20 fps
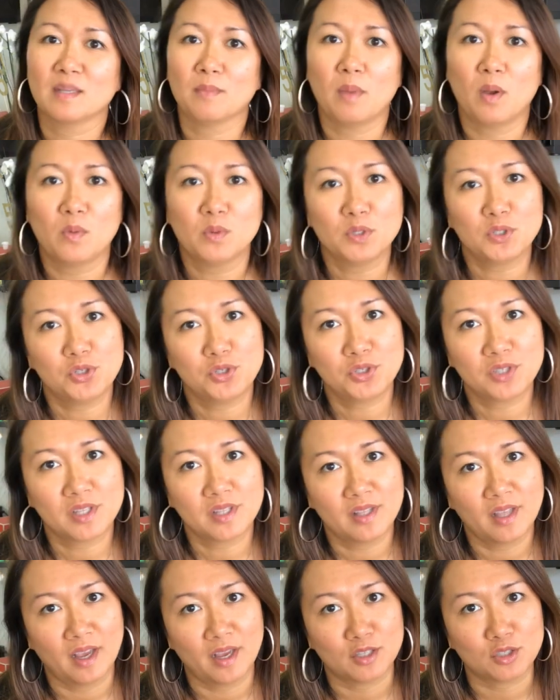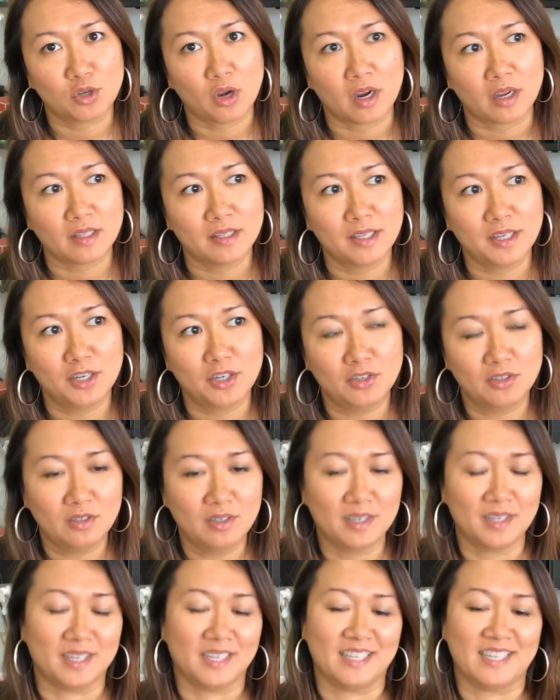I'm always using the
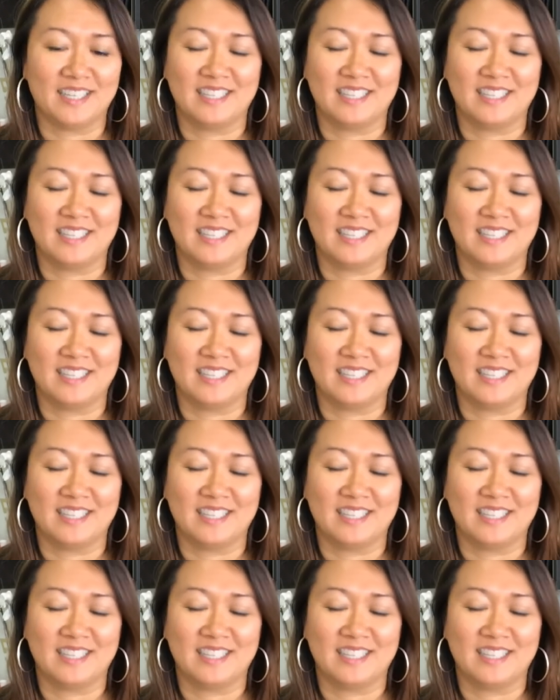hydrocollator.